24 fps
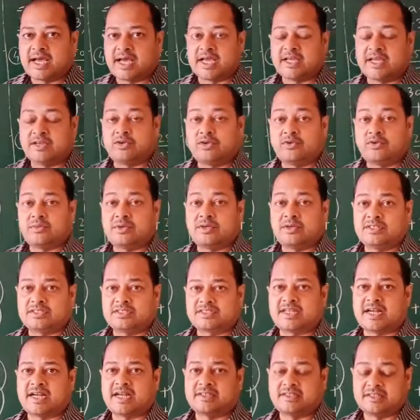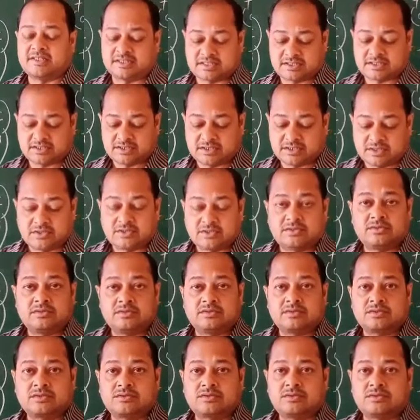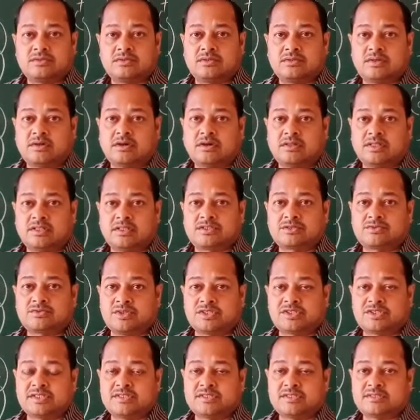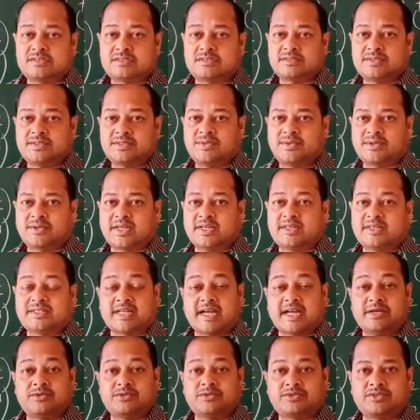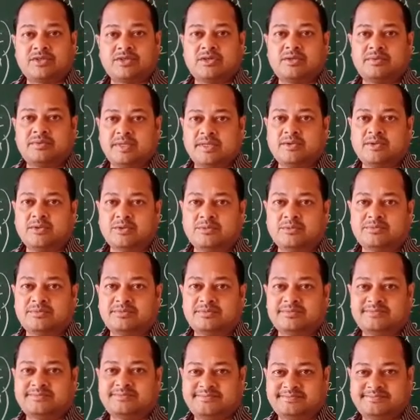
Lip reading: I hope you understand this, all these questions. Okay, try to solve in home.